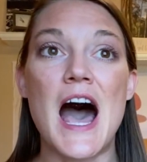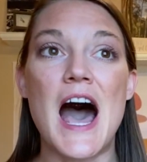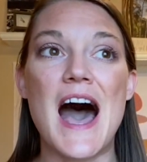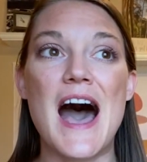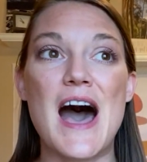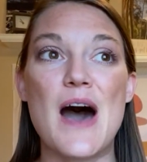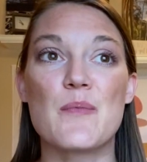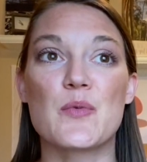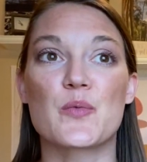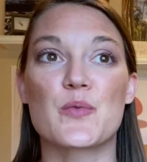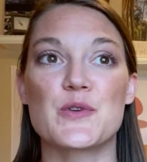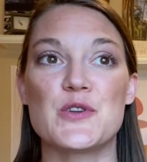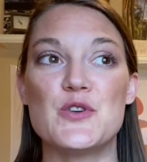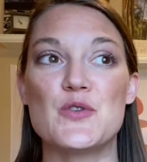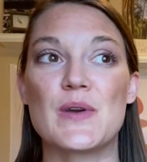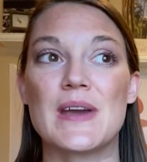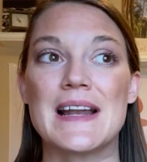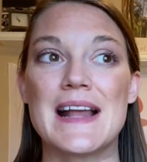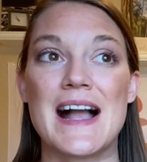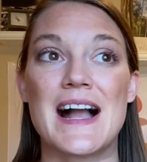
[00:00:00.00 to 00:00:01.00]
where
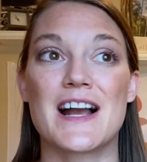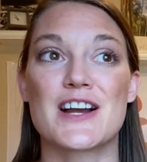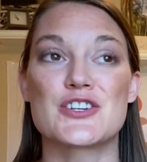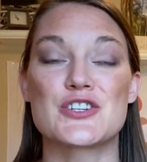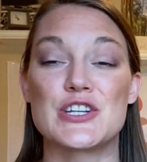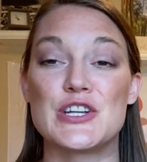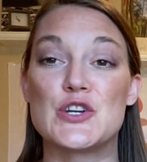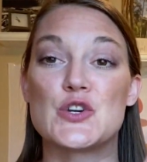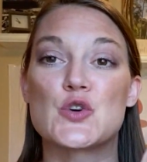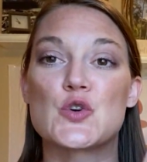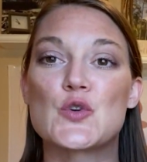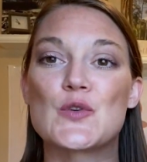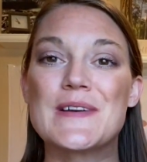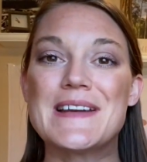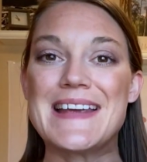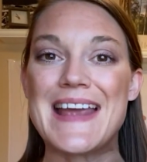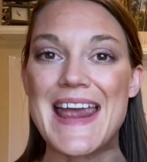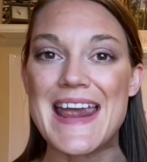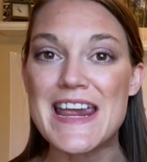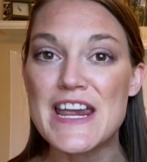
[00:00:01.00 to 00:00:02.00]
you can actually
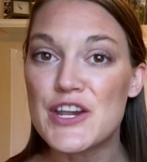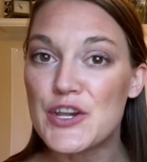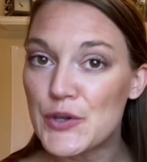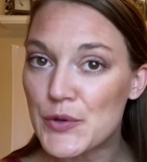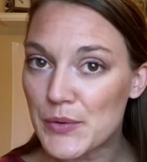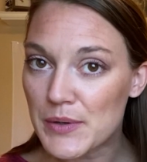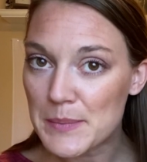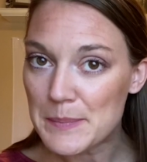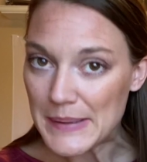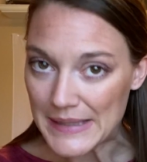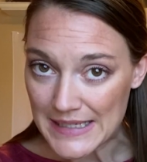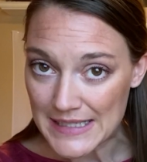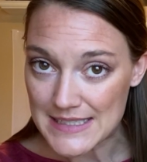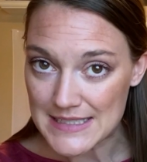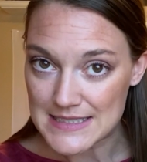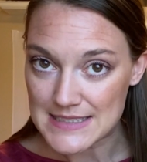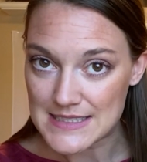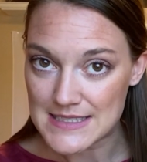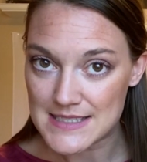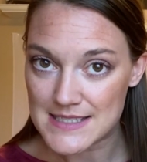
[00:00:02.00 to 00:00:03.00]
create your
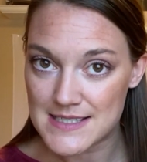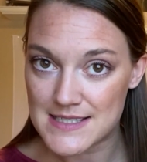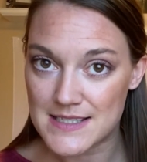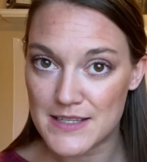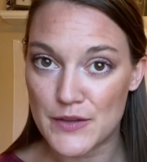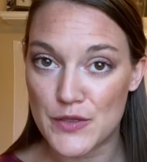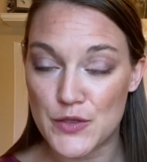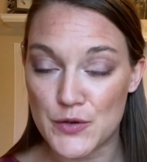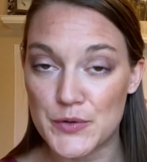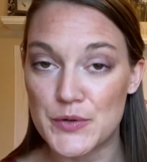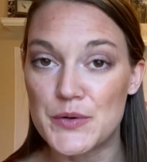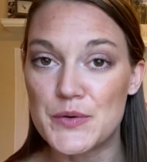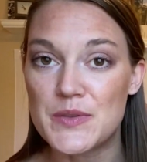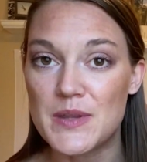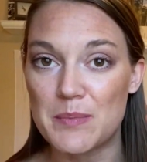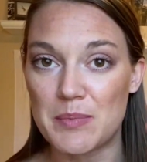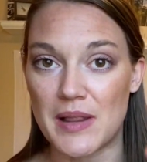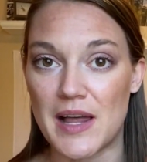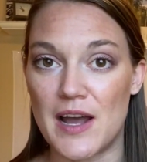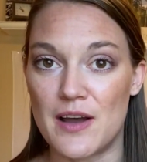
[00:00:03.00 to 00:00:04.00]
pins through
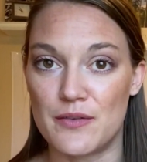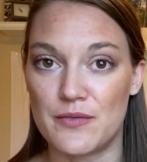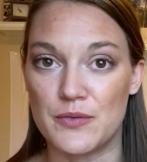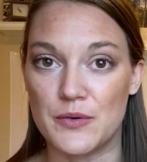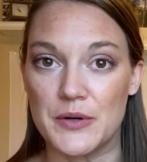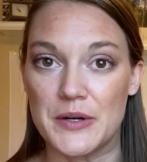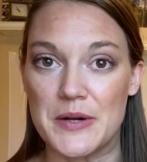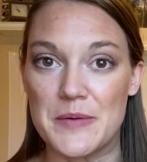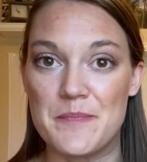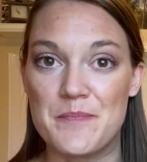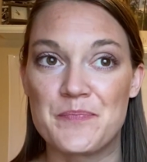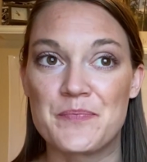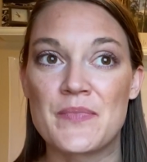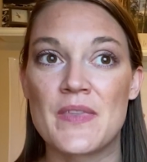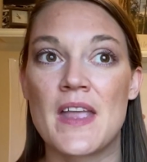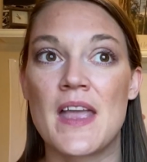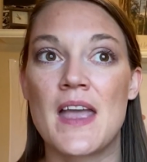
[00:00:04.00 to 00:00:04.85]
the platform,